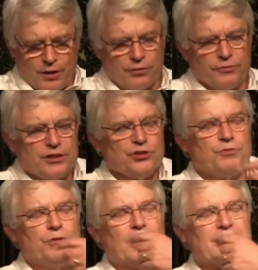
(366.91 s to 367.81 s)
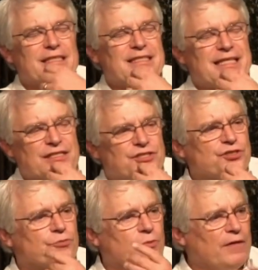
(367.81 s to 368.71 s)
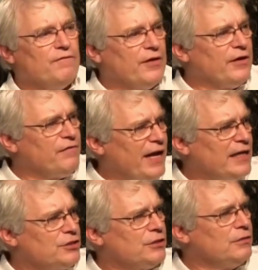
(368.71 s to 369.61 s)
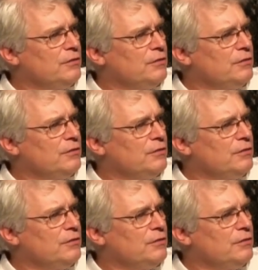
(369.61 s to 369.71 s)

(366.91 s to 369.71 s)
one of the reasons we want these tests to run very fast.